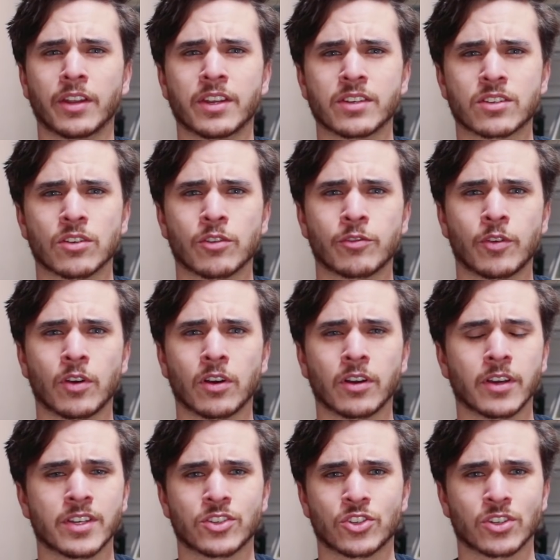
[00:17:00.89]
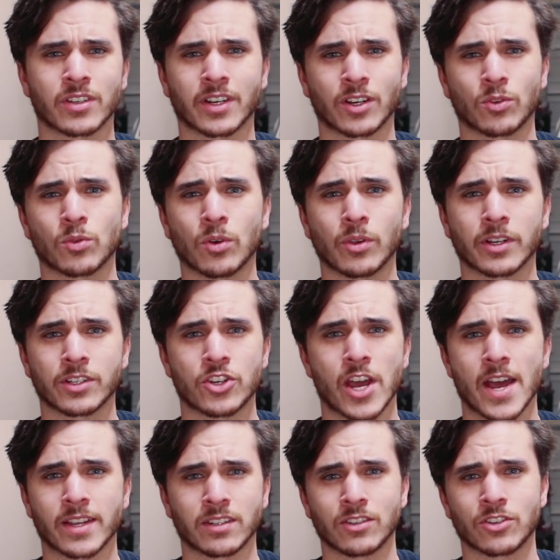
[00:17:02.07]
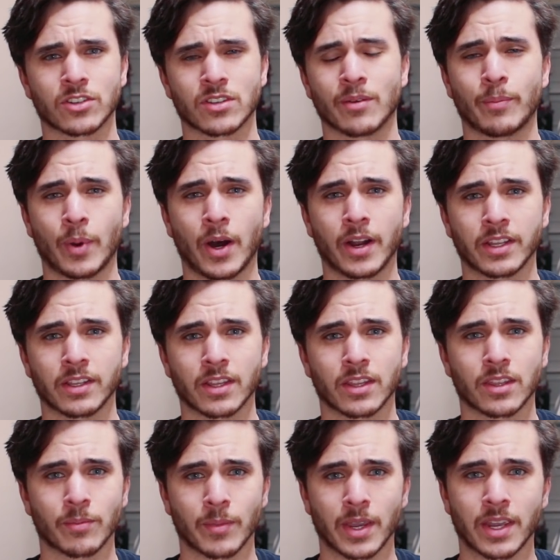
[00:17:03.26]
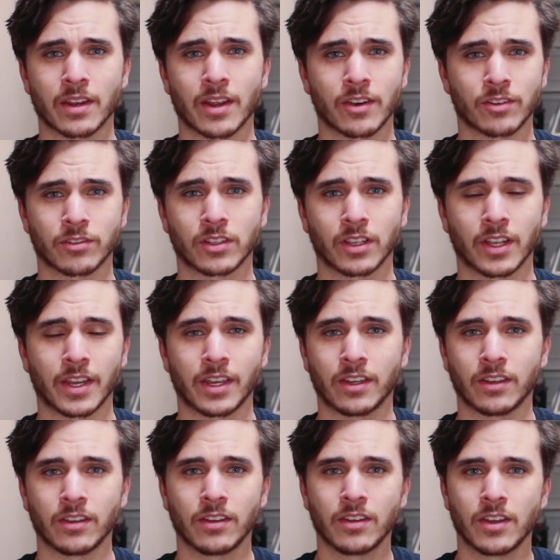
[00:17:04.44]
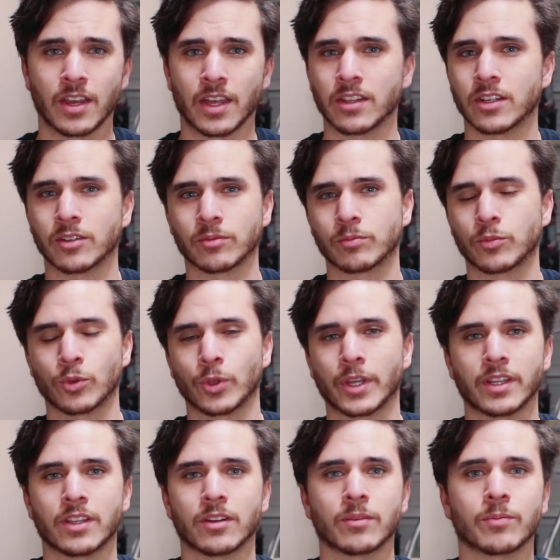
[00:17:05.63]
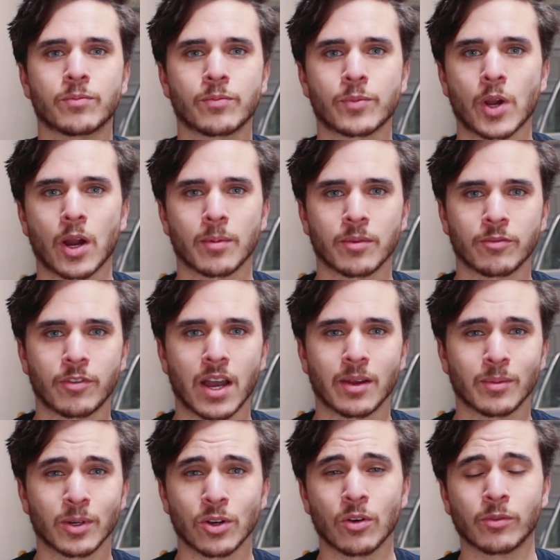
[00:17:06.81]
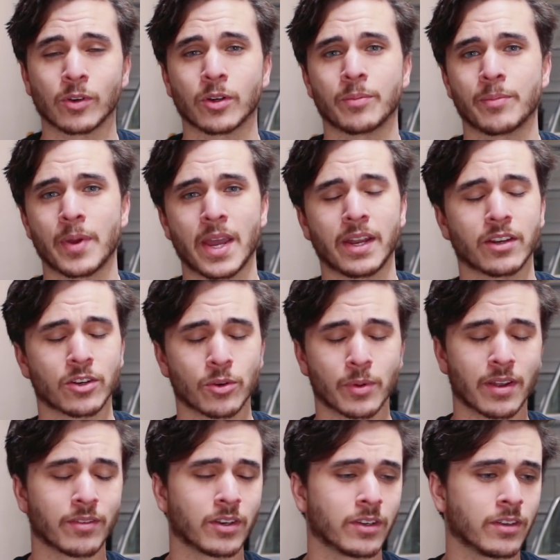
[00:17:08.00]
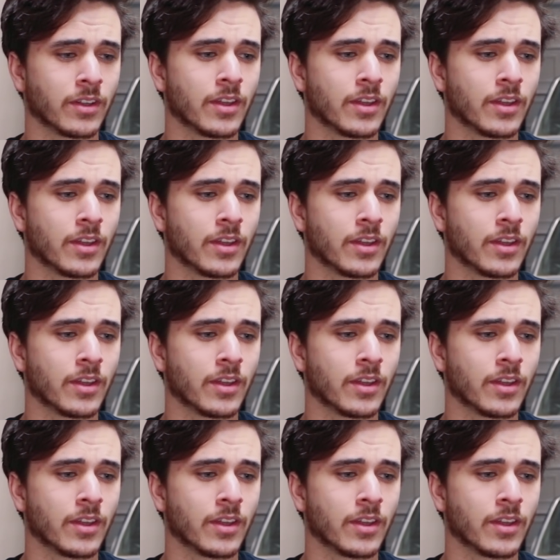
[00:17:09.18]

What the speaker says: it is so far is just like a rolling chassis, just a body that they made out of clay and then laid their carbon fiber over and painted or whatever,